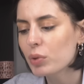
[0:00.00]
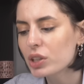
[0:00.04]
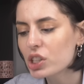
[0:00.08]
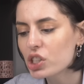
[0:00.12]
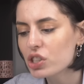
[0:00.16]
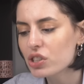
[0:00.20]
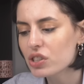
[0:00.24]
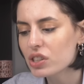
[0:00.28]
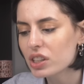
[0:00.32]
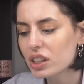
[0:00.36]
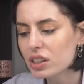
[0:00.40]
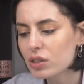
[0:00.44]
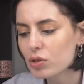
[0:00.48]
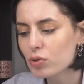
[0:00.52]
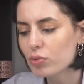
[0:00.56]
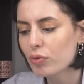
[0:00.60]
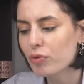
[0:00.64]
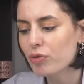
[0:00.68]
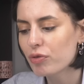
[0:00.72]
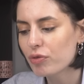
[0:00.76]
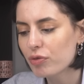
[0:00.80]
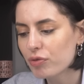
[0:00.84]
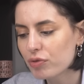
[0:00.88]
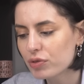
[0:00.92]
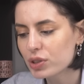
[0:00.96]
we just need to
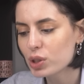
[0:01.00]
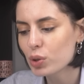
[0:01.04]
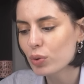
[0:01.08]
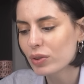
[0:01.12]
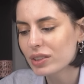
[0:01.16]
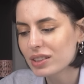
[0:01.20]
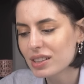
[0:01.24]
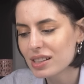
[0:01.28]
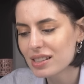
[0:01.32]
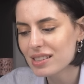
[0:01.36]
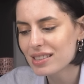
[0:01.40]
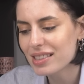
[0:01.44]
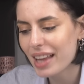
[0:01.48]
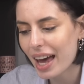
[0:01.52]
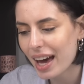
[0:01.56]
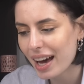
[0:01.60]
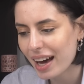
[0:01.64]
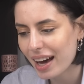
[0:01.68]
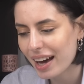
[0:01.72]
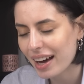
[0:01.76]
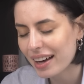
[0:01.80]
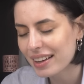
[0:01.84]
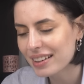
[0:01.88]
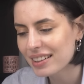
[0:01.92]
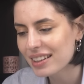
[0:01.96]

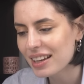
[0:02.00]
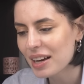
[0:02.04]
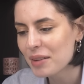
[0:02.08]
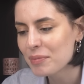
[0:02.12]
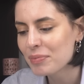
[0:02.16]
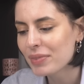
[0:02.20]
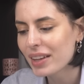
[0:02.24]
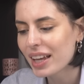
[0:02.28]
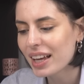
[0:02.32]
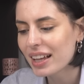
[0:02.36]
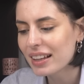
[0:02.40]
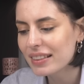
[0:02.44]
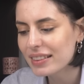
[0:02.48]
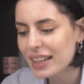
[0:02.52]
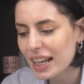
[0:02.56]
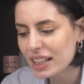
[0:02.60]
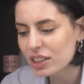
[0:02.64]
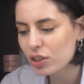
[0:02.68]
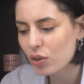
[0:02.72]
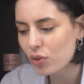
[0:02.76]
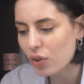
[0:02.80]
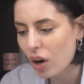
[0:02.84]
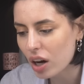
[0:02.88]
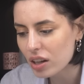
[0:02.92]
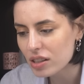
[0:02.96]
understand
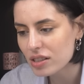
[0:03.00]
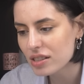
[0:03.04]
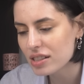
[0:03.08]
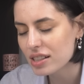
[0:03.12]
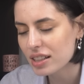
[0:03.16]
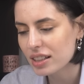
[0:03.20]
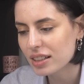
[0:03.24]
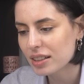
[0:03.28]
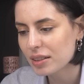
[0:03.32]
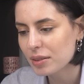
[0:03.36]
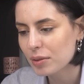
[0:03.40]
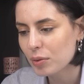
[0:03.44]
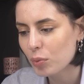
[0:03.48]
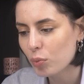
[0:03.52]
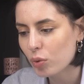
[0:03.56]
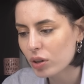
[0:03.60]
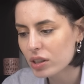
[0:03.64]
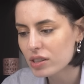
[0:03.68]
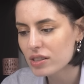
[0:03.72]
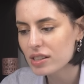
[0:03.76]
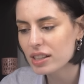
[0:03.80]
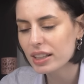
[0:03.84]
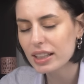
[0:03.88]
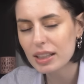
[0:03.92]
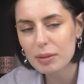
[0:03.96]
that crossing
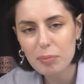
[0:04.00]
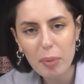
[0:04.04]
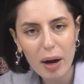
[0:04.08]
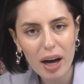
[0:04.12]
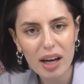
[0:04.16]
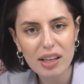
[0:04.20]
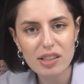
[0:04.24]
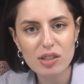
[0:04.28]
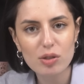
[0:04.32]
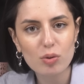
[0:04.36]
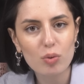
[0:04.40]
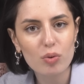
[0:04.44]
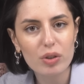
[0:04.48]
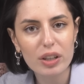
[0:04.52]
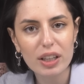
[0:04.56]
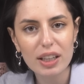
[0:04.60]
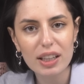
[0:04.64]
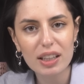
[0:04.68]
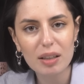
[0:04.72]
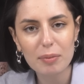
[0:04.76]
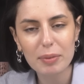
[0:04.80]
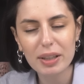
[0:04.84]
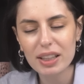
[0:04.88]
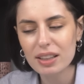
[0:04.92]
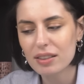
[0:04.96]
was in past or
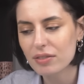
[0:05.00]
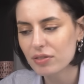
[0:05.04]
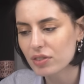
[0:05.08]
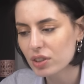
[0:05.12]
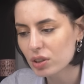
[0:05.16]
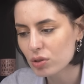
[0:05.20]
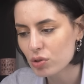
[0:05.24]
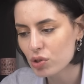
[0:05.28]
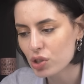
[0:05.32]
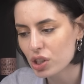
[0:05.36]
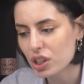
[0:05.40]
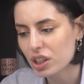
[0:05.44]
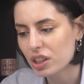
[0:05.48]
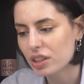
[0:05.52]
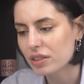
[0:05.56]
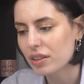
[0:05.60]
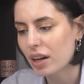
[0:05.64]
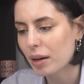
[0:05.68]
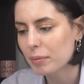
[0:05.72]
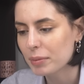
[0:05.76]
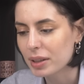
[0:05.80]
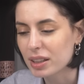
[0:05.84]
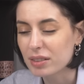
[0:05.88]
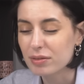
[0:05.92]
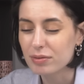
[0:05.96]
gonna be in the future.
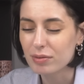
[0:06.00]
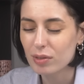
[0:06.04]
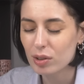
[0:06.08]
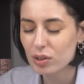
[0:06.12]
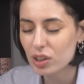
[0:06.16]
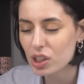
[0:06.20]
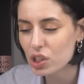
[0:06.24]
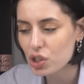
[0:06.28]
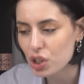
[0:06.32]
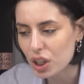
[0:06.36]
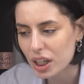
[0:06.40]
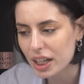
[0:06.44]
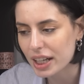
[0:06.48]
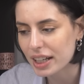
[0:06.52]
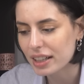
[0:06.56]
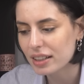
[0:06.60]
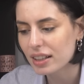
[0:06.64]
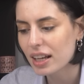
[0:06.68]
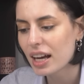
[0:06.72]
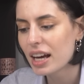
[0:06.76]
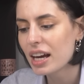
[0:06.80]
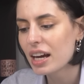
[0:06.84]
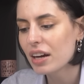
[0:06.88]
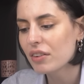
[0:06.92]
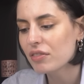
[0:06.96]
I mean, on the chart.
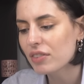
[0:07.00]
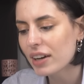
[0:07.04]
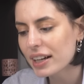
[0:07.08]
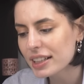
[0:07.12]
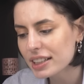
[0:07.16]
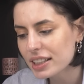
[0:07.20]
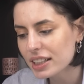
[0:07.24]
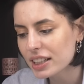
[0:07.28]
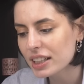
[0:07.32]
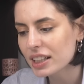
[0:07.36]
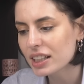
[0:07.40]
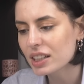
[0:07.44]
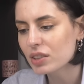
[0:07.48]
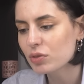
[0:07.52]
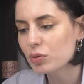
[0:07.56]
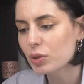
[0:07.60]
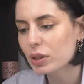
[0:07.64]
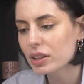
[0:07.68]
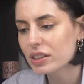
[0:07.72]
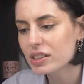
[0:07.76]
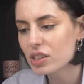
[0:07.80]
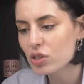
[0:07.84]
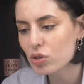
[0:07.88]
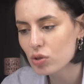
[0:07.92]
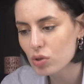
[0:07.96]
Right here
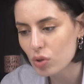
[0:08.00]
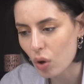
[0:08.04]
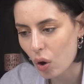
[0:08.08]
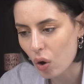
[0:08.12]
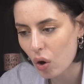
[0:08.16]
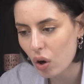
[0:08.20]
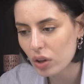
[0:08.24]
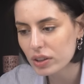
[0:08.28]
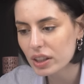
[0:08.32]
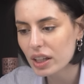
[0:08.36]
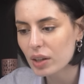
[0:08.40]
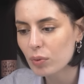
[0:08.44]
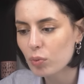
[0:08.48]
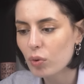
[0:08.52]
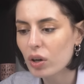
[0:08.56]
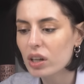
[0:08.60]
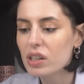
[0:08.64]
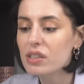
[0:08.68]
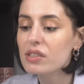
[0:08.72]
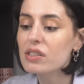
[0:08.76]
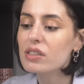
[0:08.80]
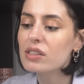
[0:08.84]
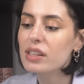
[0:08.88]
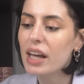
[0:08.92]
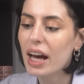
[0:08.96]
we saw that it
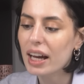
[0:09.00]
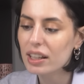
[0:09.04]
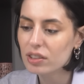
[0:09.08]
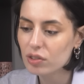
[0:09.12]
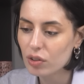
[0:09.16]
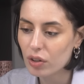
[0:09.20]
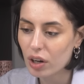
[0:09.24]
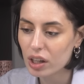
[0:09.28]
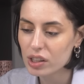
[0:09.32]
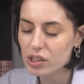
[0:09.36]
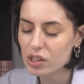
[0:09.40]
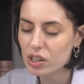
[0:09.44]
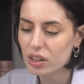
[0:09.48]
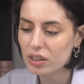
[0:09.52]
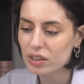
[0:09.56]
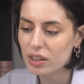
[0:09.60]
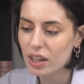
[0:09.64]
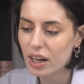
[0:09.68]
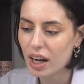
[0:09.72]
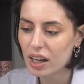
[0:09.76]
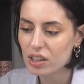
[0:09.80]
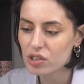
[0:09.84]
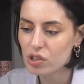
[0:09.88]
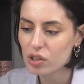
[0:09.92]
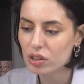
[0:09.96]
was that crossing
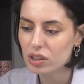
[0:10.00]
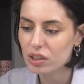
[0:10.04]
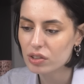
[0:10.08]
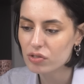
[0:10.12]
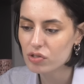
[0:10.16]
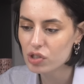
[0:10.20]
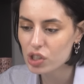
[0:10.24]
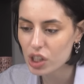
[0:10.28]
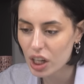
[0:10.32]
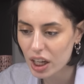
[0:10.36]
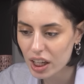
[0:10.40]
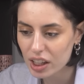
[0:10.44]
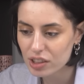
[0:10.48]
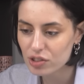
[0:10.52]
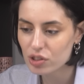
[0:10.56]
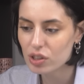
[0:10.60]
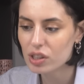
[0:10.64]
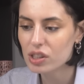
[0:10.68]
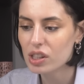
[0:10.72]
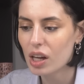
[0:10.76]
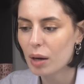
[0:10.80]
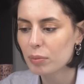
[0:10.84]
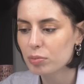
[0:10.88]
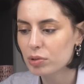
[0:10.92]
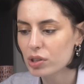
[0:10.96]
that actually changed
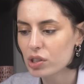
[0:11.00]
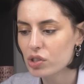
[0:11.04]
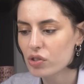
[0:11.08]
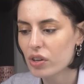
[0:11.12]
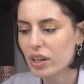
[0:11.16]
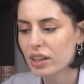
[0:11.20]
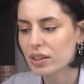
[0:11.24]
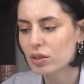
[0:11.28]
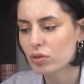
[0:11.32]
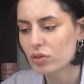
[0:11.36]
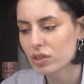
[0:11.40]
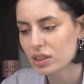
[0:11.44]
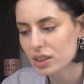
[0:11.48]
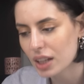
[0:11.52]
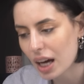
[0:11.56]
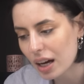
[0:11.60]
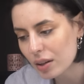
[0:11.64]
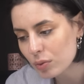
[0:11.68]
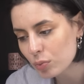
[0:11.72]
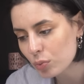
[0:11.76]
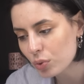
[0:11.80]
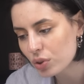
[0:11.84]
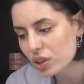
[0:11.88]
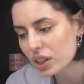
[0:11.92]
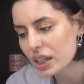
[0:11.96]
this upward trend to the
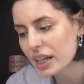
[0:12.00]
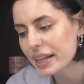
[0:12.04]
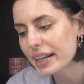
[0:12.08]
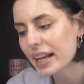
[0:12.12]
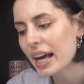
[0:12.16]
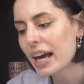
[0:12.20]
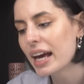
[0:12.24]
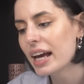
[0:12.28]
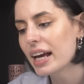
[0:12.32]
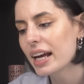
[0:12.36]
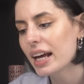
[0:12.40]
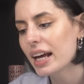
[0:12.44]
downward,